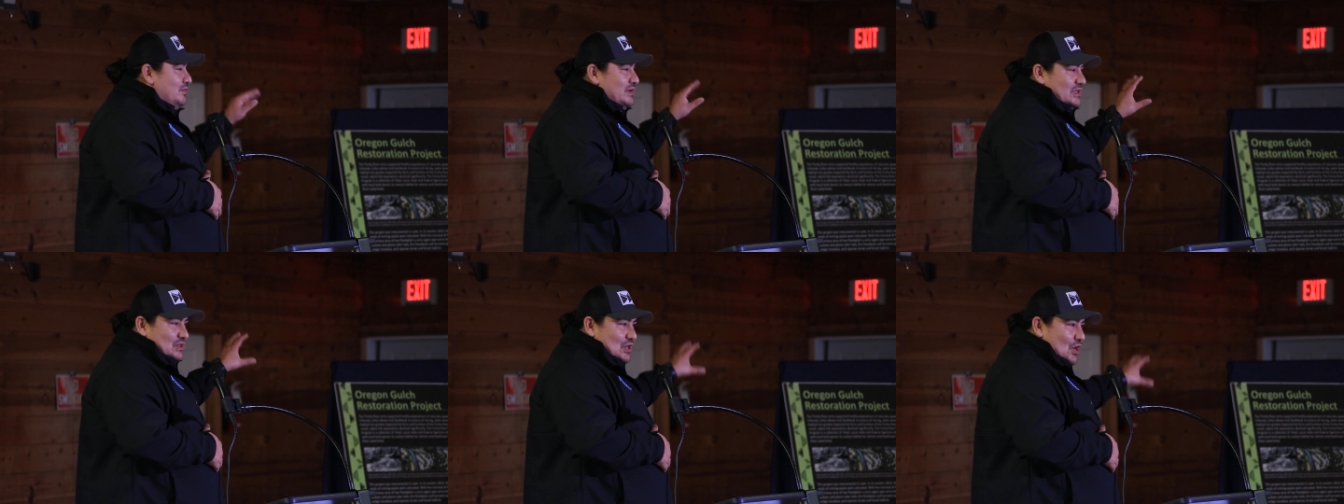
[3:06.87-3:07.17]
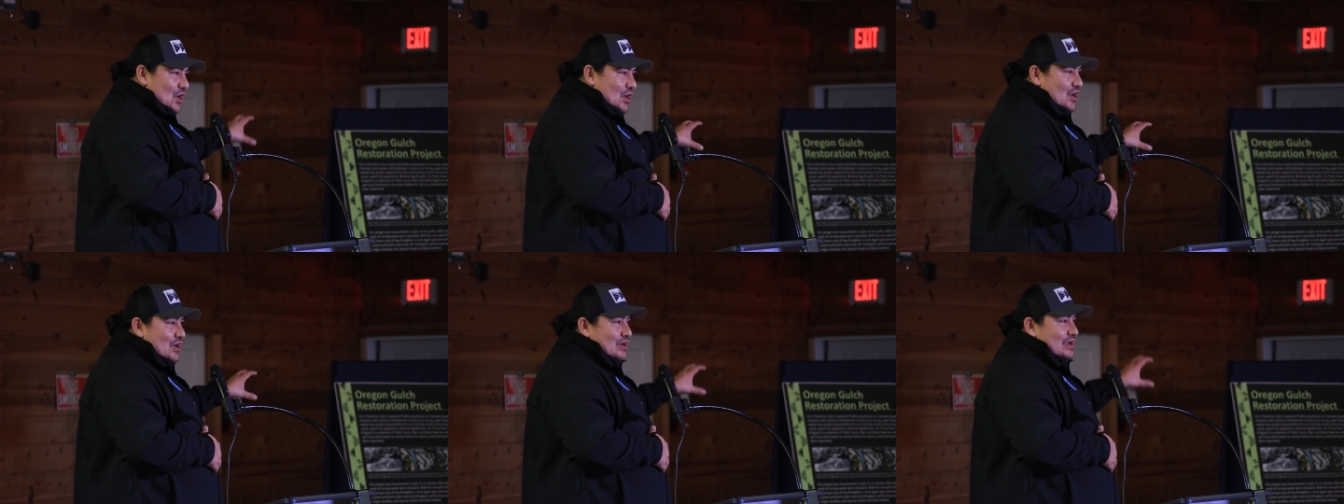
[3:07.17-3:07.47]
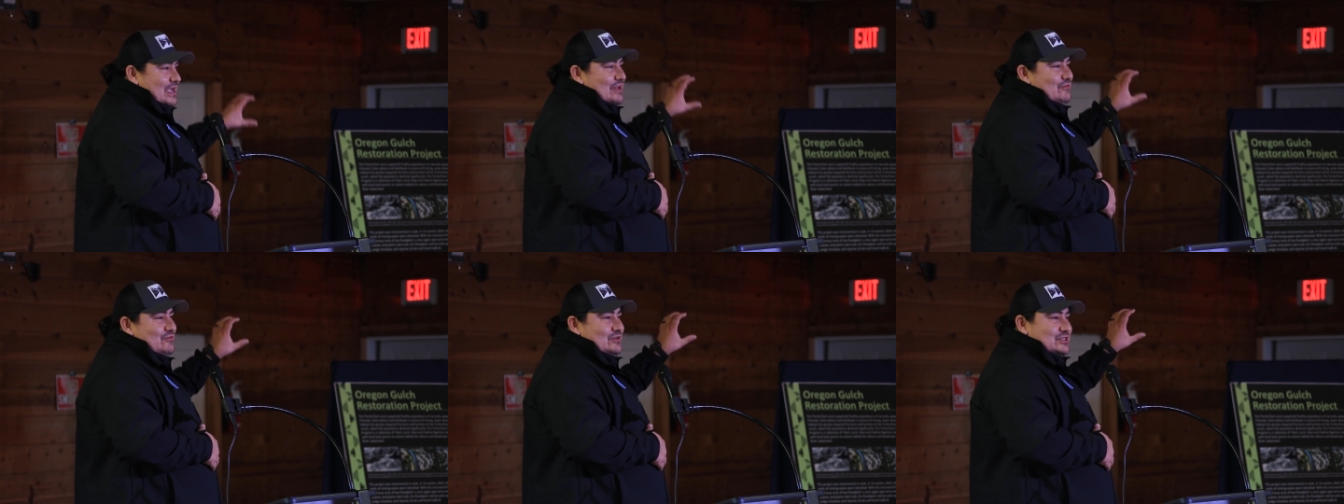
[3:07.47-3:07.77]

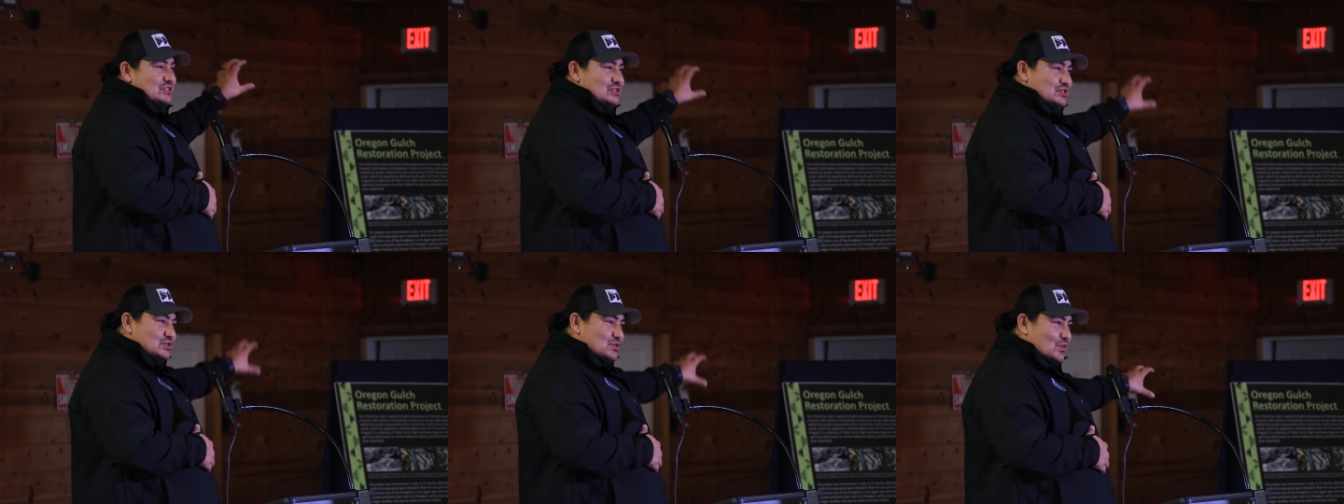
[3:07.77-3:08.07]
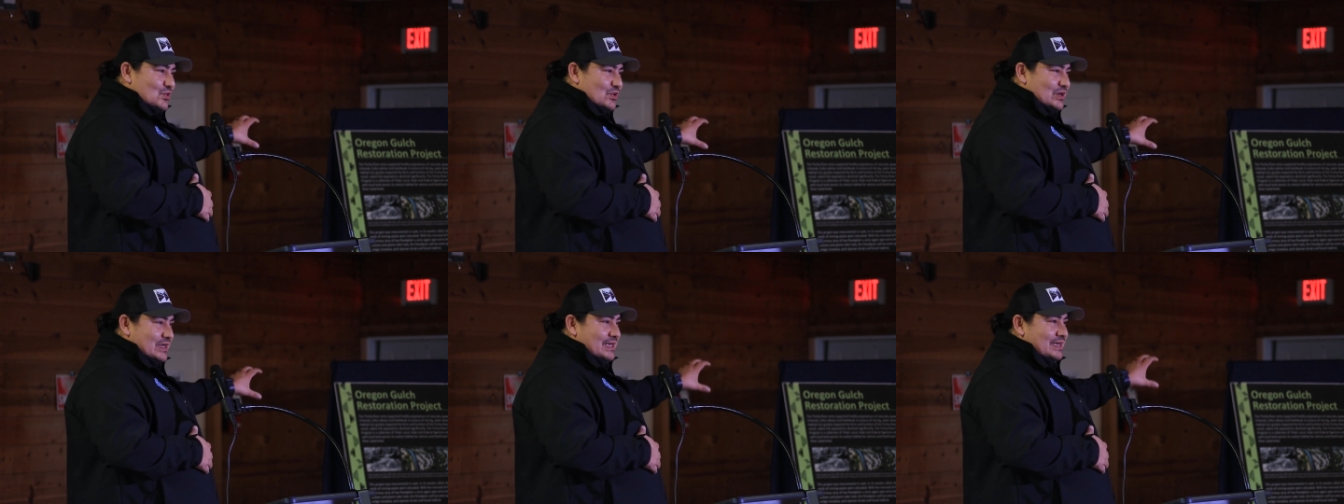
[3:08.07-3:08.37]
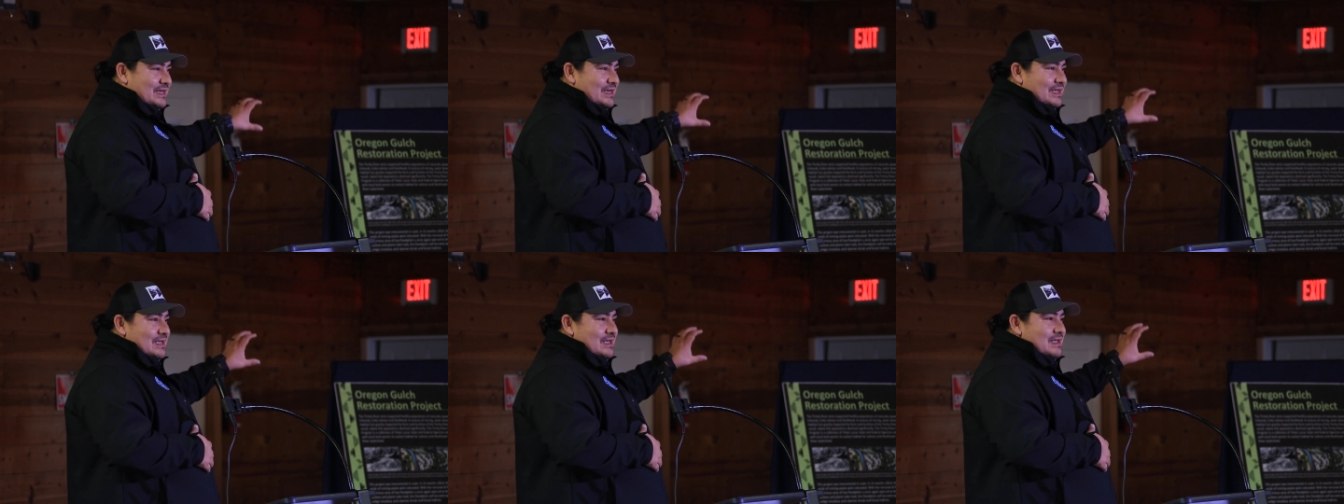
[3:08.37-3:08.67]
belong in
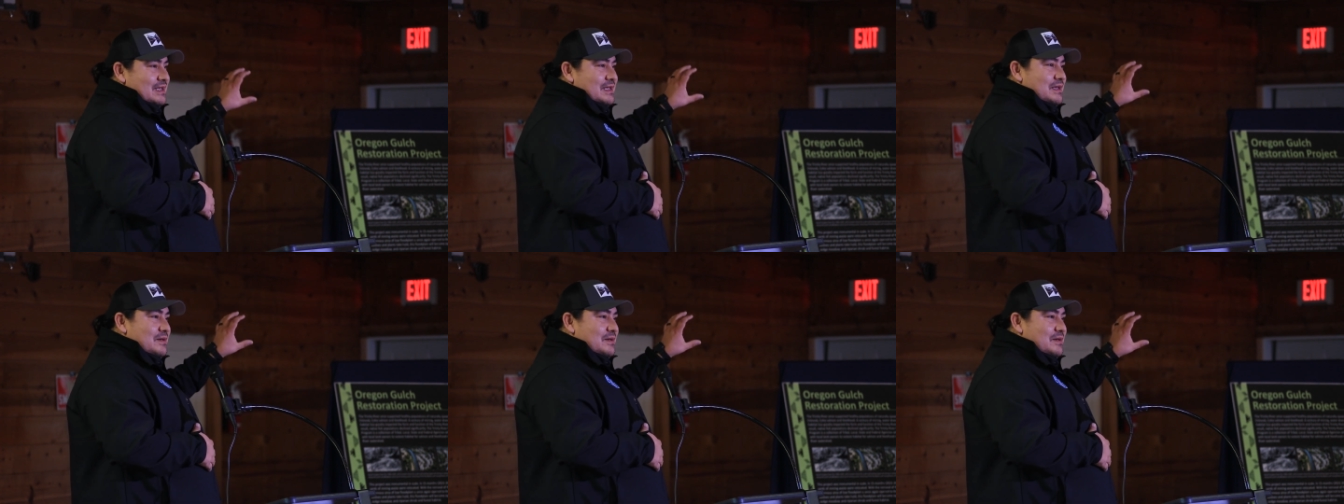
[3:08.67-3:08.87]
restoring